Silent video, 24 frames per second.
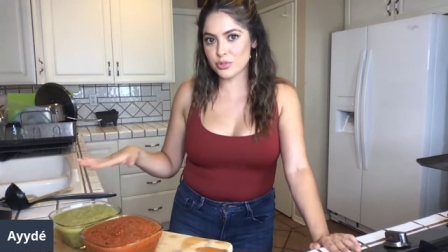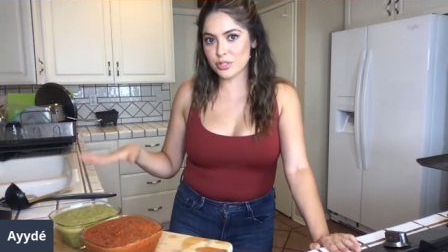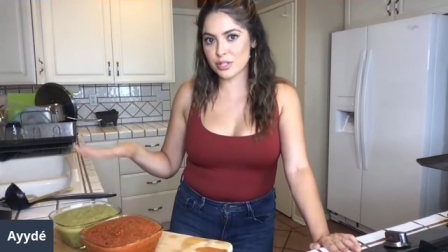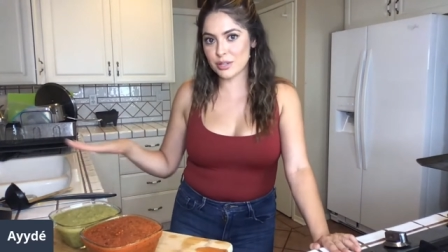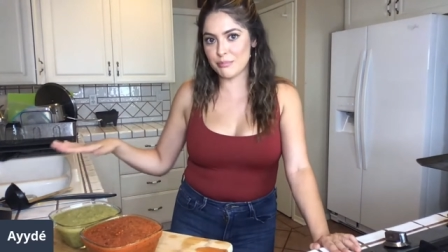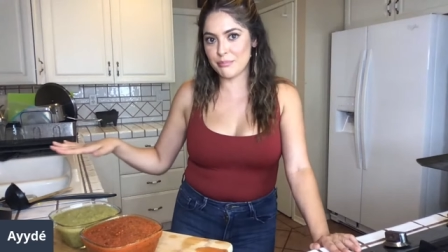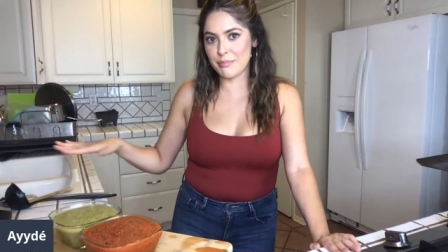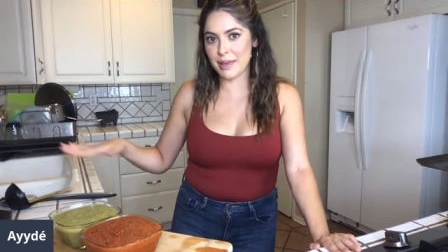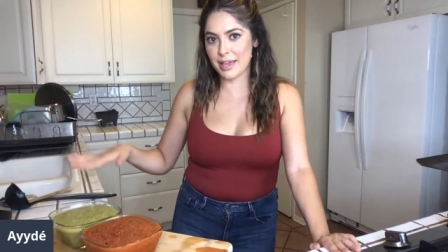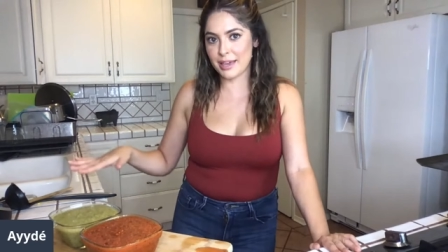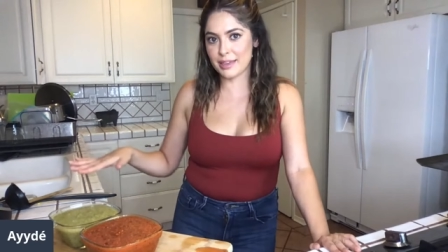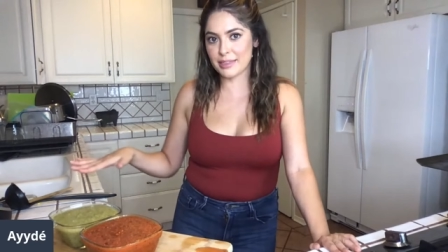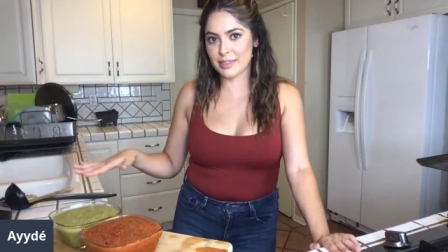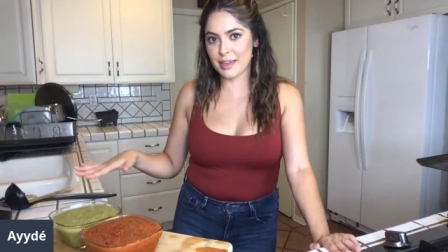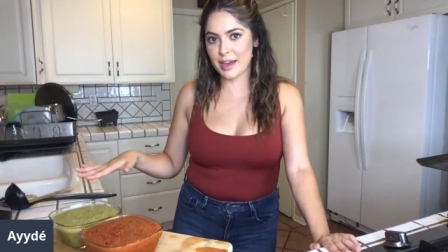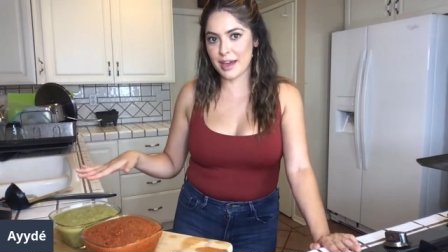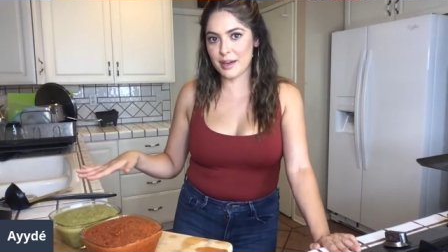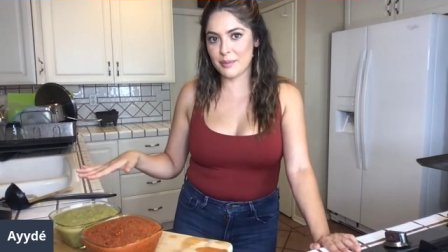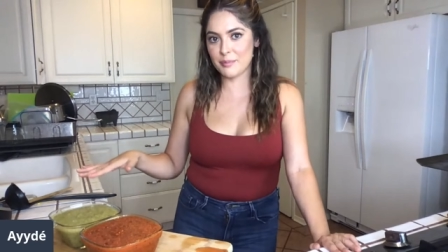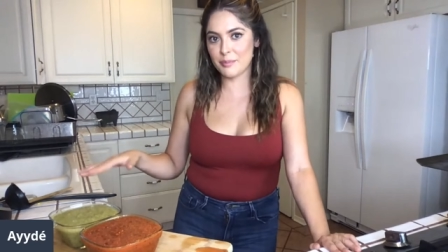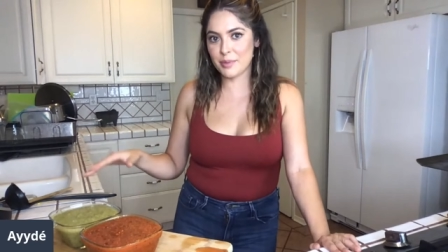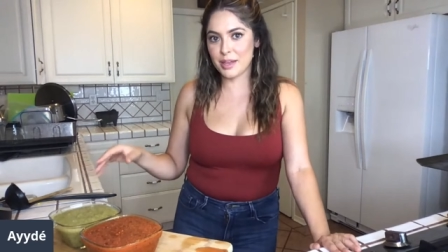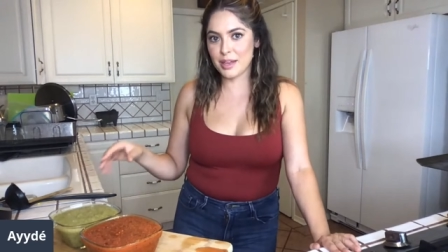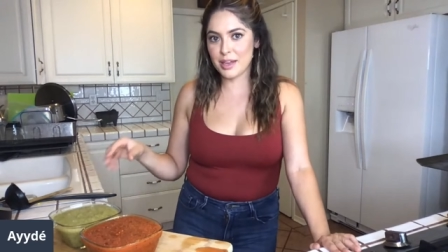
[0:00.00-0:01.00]
to make
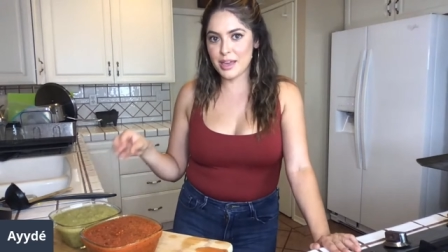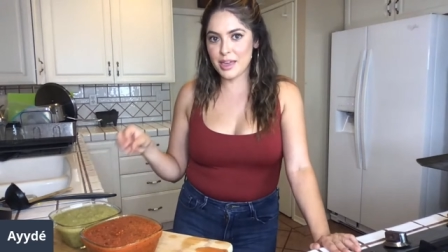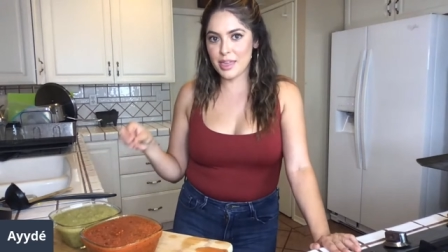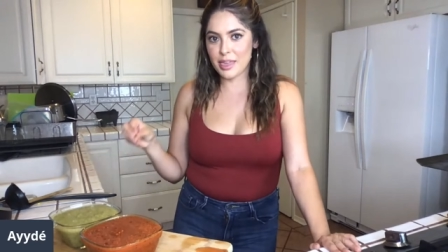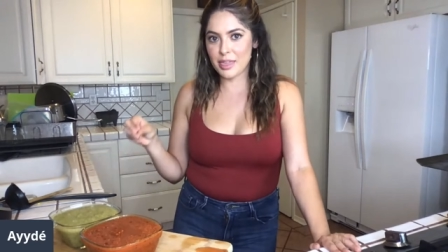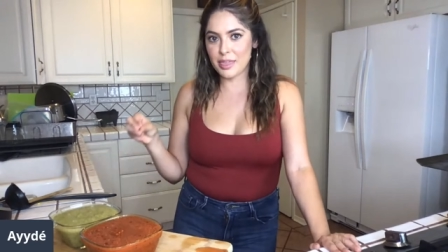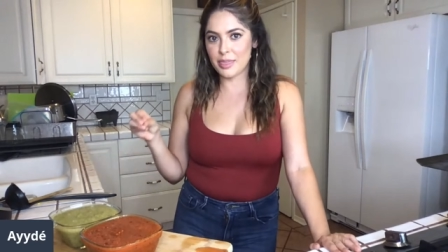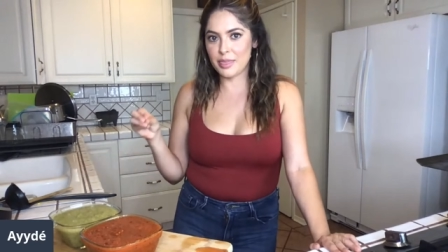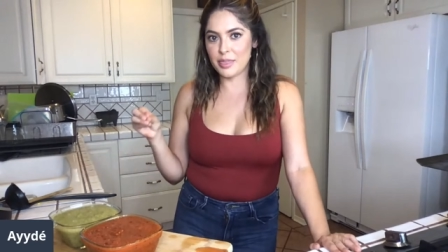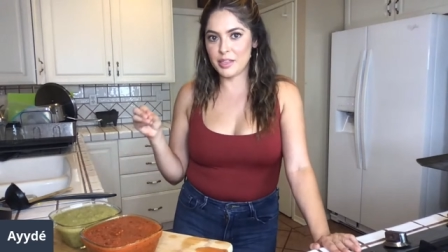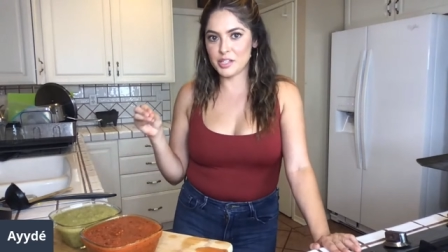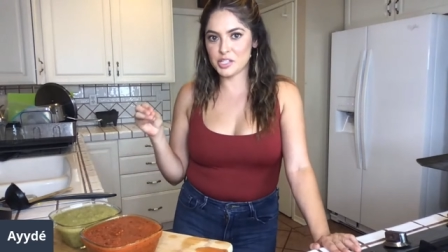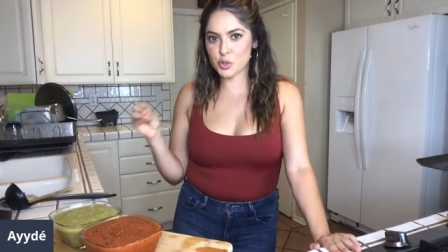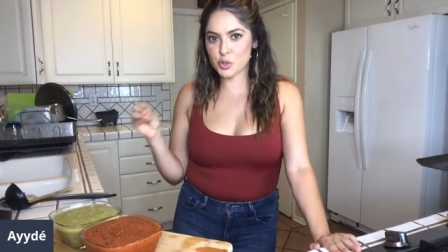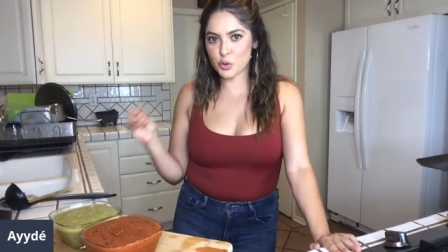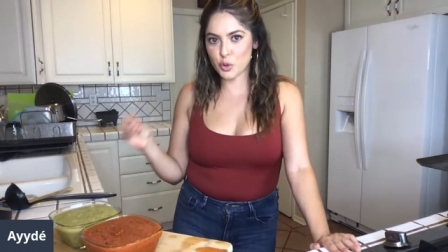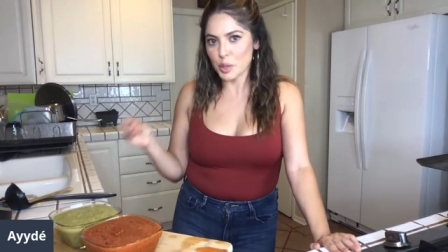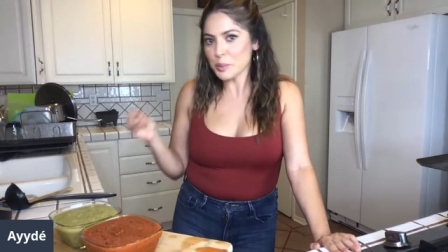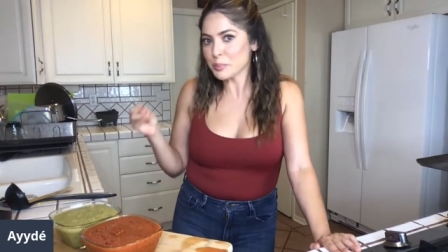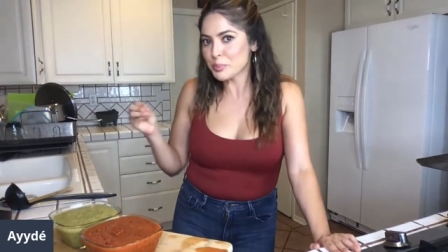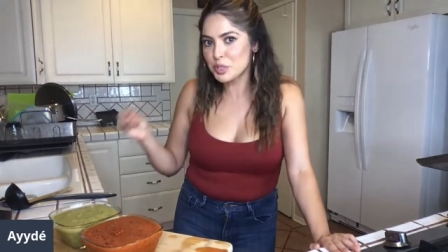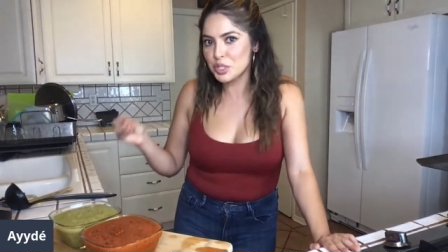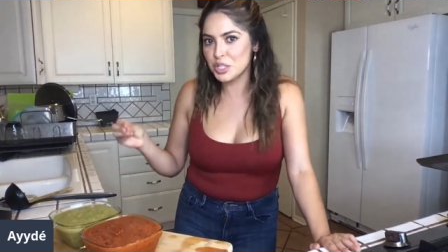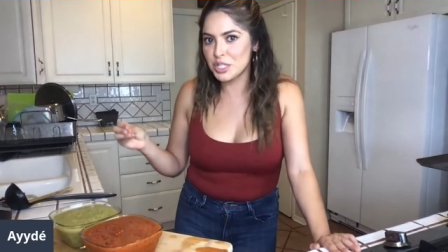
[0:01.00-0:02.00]
them the
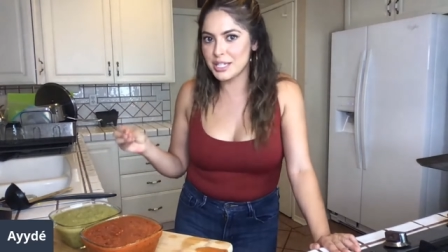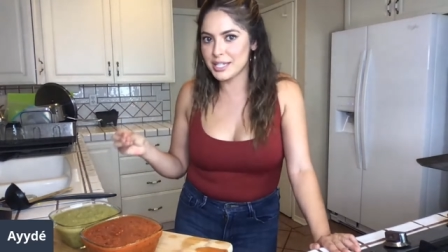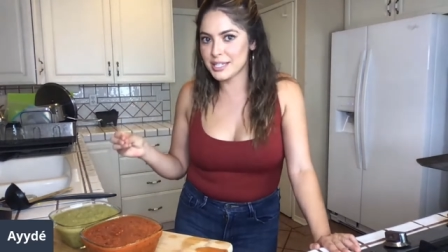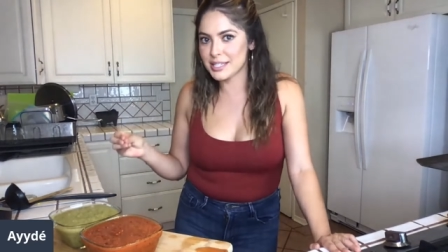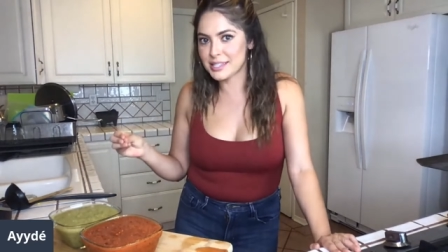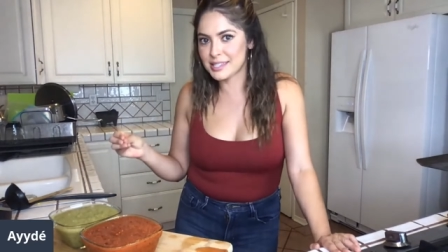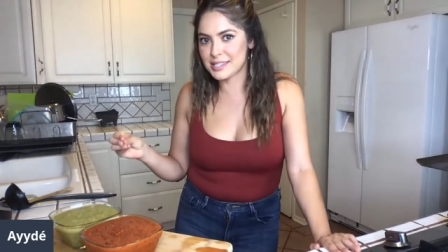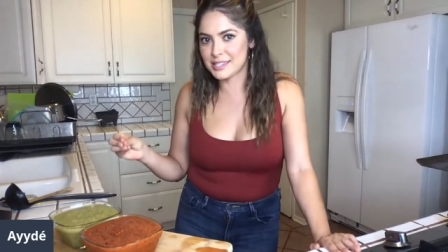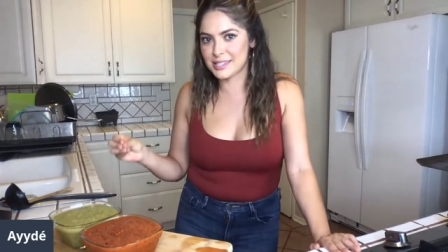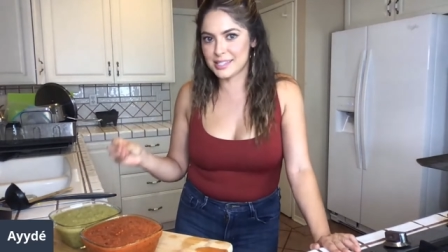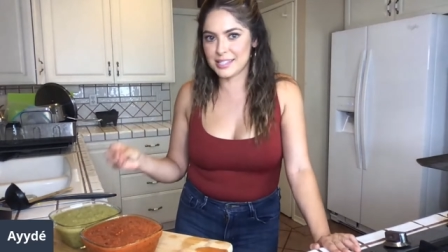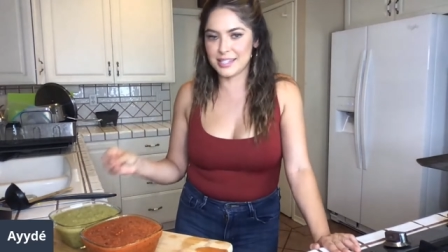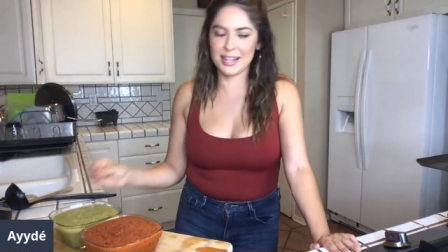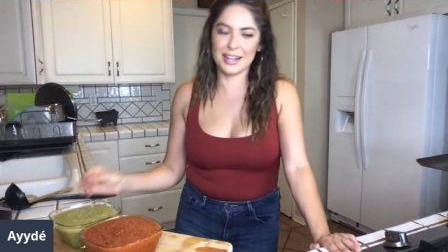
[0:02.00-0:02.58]
scrumptious.